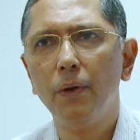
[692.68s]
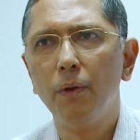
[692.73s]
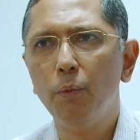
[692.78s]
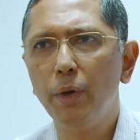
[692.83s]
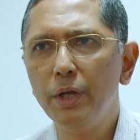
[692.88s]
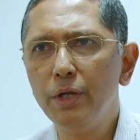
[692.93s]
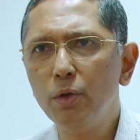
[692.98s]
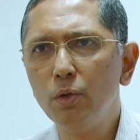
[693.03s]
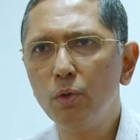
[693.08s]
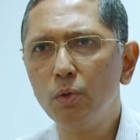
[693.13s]

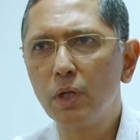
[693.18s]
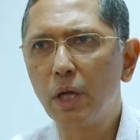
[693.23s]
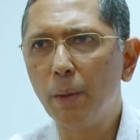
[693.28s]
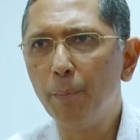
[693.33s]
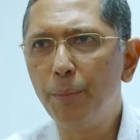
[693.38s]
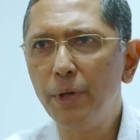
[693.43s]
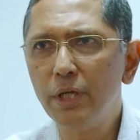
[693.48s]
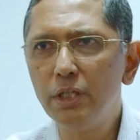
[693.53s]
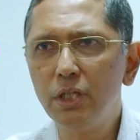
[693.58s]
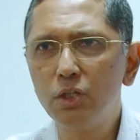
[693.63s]
when you
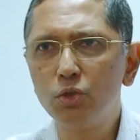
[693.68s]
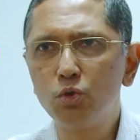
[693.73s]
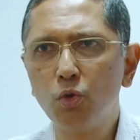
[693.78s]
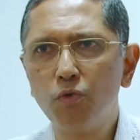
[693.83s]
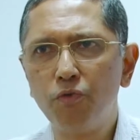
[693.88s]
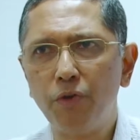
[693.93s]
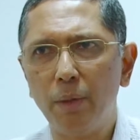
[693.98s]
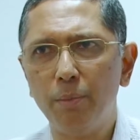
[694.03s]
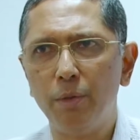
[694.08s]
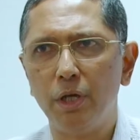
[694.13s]
compare these two
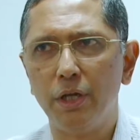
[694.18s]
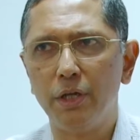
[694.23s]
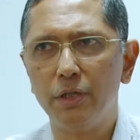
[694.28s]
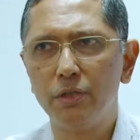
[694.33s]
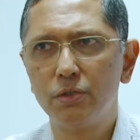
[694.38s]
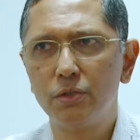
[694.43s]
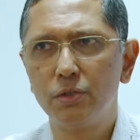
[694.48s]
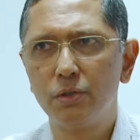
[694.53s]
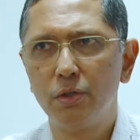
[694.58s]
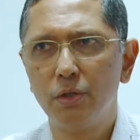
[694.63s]

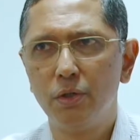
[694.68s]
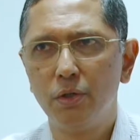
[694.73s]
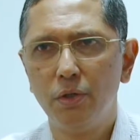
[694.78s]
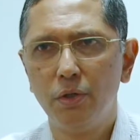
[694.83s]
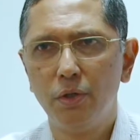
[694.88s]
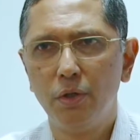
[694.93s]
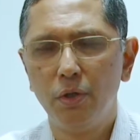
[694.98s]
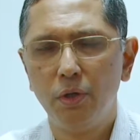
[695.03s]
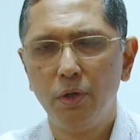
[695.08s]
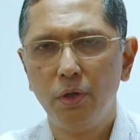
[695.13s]
families,
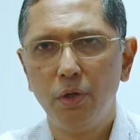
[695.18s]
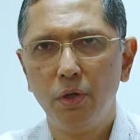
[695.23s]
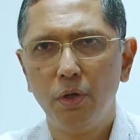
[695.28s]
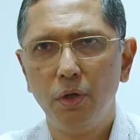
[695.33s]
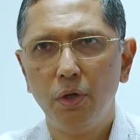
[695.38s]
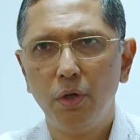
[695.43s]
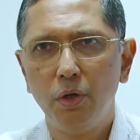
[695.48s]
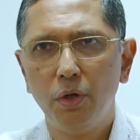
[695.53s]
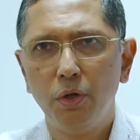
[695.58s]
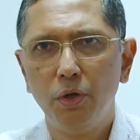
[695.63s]

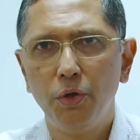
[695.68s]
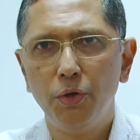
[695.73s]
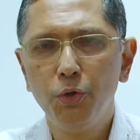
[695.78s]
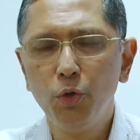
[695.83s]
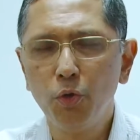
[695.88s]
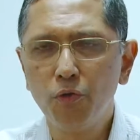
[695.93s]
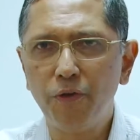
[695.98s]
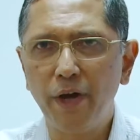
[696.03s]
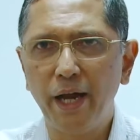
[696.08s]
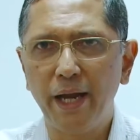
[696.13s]

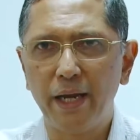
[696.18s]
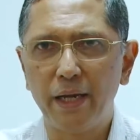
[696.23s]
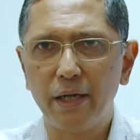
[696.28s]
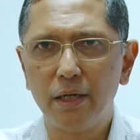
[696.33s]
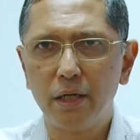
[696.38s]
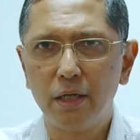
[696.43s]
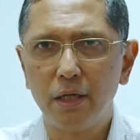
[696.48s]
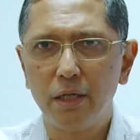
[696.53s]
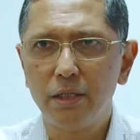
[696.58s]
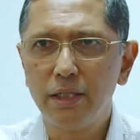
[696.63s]
you
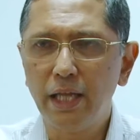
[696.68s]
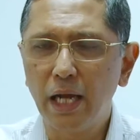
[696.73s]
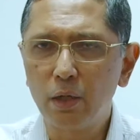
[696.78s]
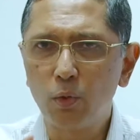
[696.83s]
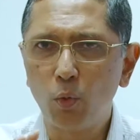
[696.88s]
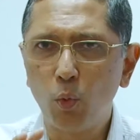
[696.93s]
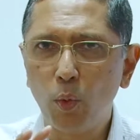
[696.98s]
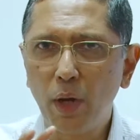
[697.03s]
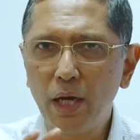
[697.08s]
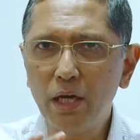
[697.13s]
find that
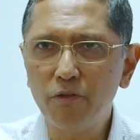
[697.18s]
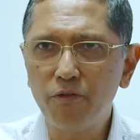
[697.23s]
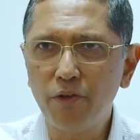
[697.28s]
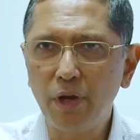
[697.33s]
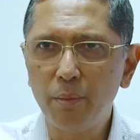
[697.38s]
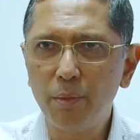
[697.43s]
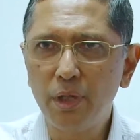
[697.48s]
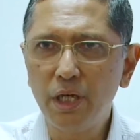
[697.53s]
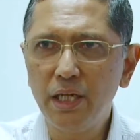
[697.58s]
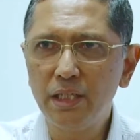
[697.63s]
one
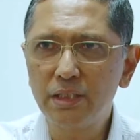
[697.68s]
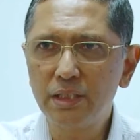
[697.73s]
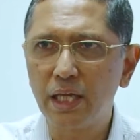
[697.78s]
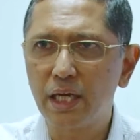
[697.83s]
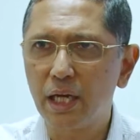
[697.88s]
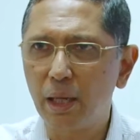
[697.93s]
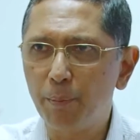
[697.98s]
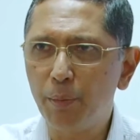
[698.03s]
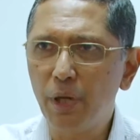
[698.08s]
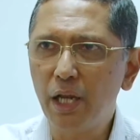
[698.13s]
family is a
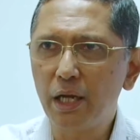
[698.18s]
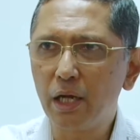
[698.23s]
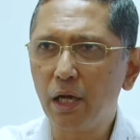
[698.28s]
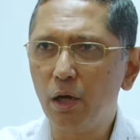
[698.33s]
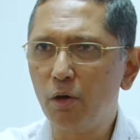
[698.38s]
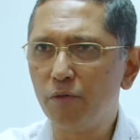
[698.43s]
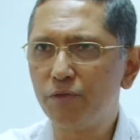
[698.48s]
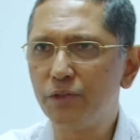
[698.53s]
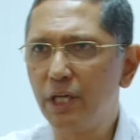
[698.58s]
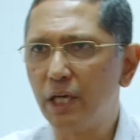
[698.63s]
replica
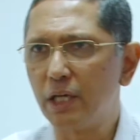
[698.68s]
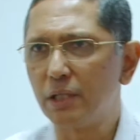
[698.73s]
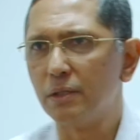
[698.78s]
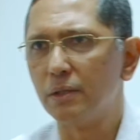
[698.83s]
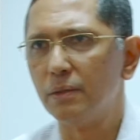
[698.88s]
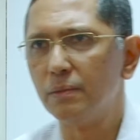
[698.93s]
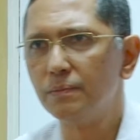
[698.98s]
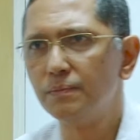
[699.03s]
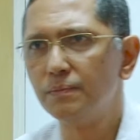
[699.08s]
of the other.